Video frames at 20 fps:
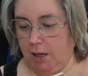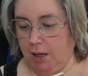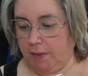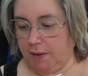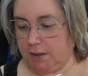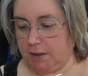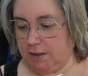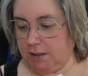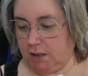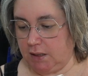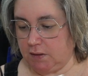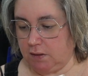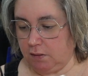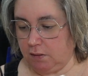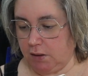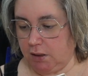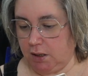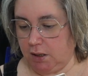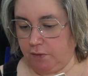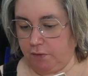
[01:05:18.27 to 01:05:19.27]
That sounds long
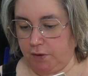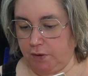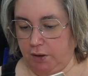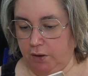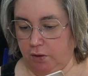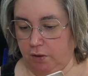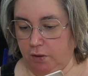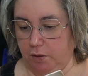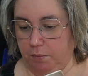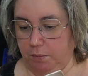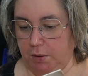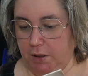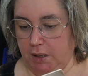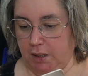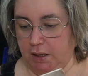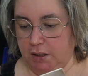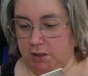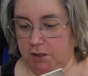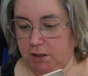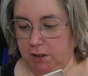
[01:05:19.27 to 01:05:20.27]
enough, I know, but
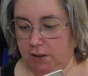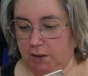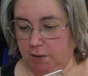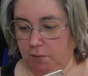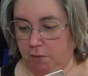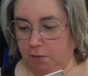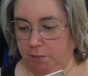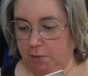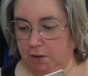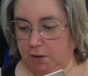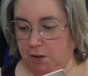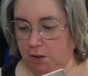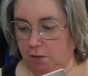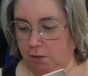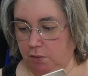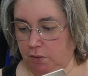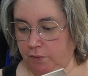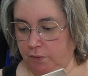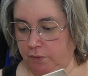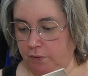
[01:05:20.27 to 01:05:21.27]
actually they want me to go
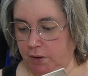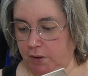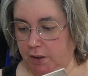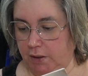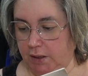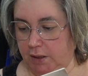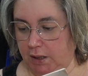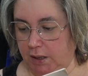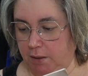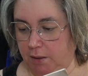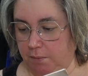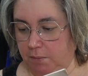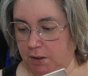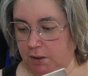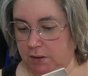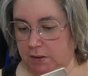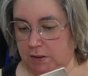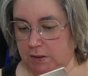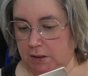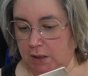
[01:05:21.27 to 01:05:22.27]
on for another 8
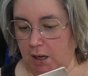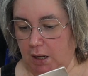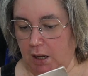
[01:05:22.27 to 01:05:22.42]
months